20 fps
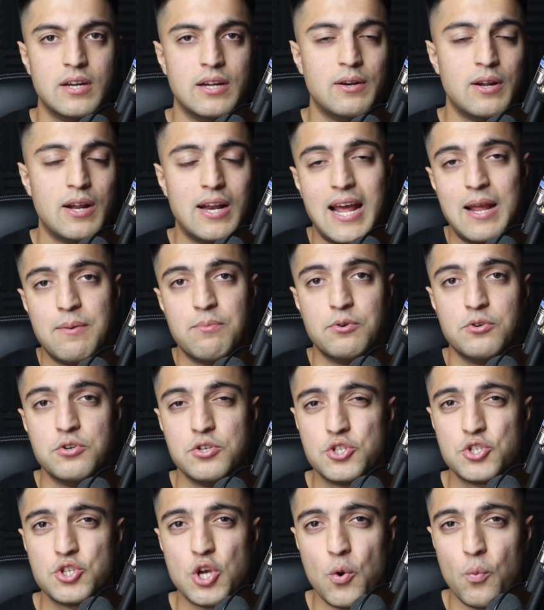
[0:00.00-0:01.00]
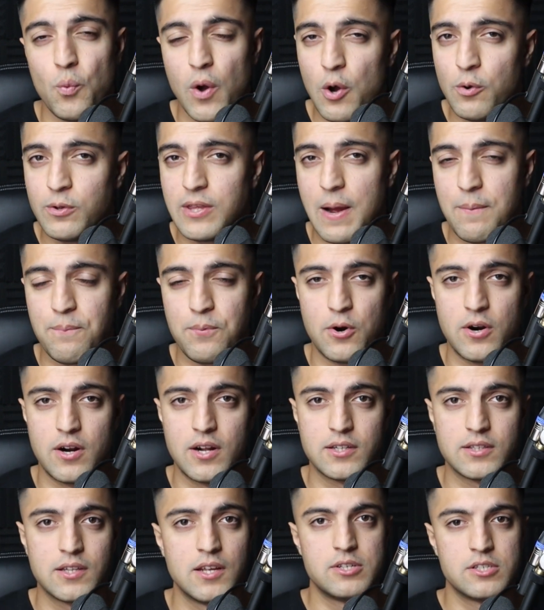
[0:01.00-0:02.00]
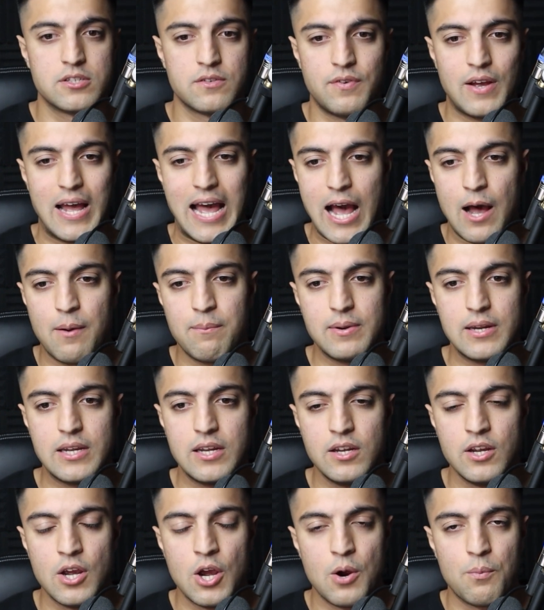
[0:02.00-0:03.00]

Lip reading: and able to do so well with that product because of how many